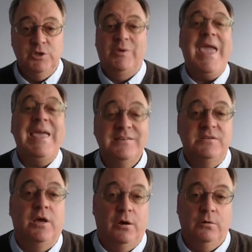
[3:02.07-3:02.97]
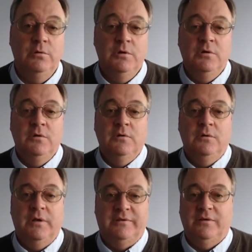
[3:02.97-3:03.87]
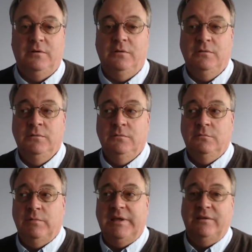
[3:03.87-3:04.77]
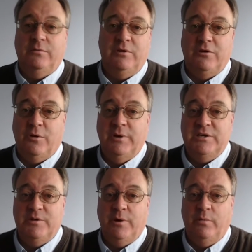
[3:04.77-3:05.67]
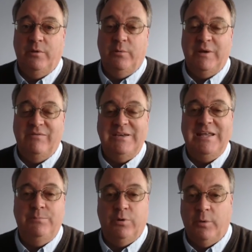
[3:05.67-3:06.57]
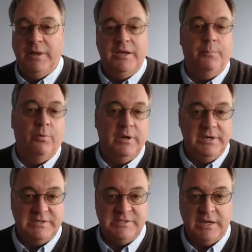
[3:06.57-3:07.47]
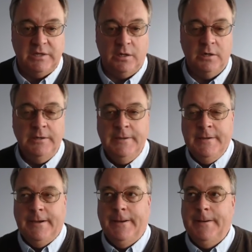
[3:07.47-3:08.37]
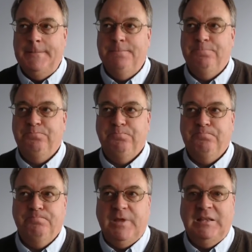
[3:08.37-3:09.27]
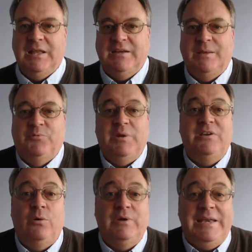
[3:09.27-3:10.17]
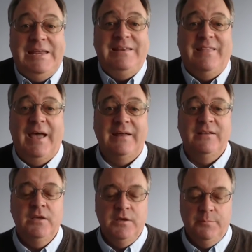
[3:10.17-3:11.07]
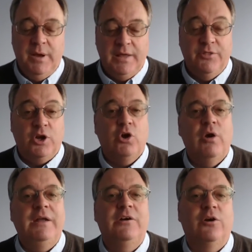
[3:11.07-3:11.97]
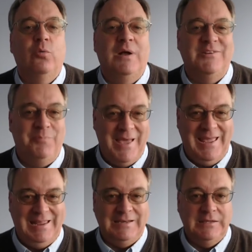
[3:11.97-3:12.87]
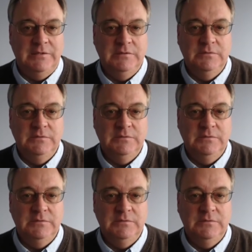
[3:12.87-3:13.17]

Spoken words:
You can't know until we get to a determination about whether we even need probate and appoint an executor. A lot of times we don't need that, but the creditor wants paid.